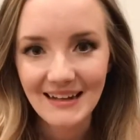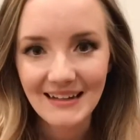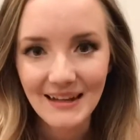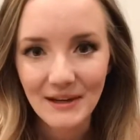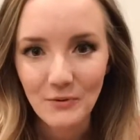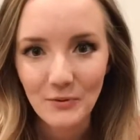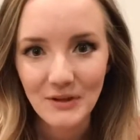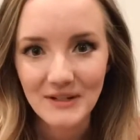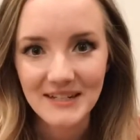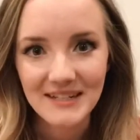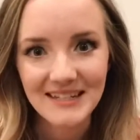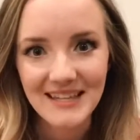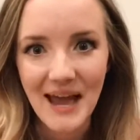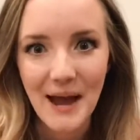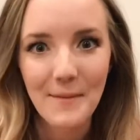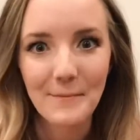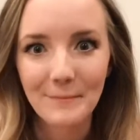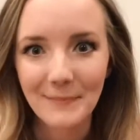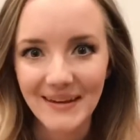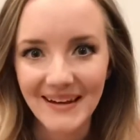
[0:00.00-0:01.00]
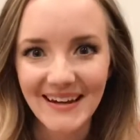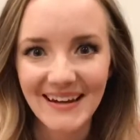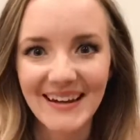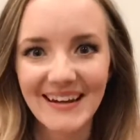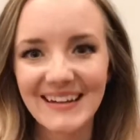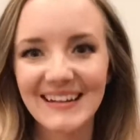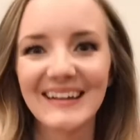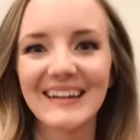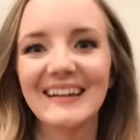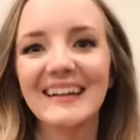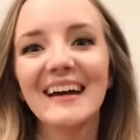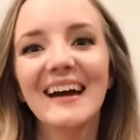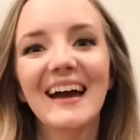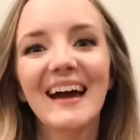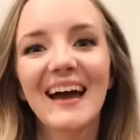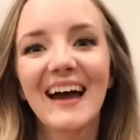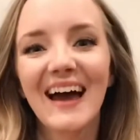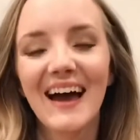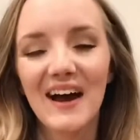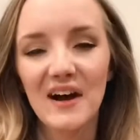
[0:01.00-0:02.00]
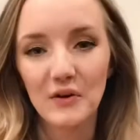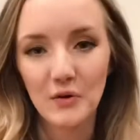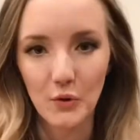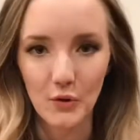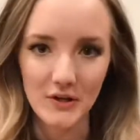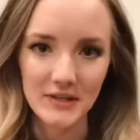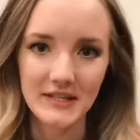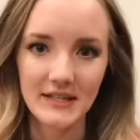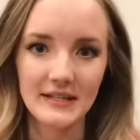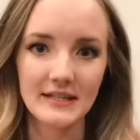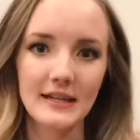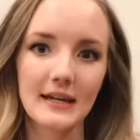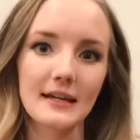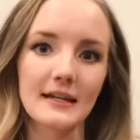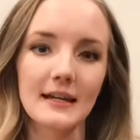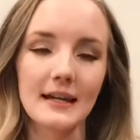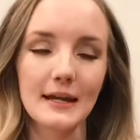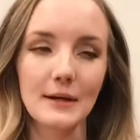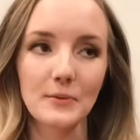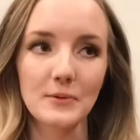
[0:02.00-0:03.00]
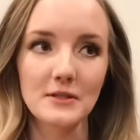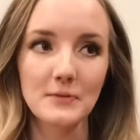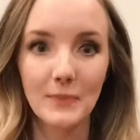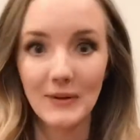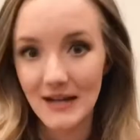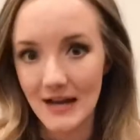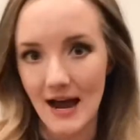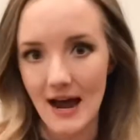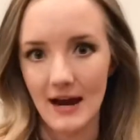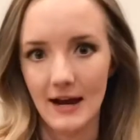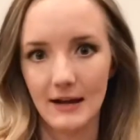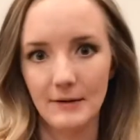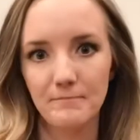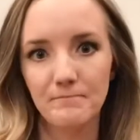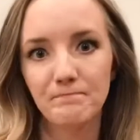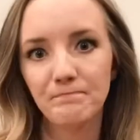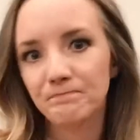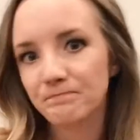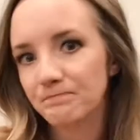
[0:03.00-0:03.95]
Like, what does that mean? And of course he said it was benign,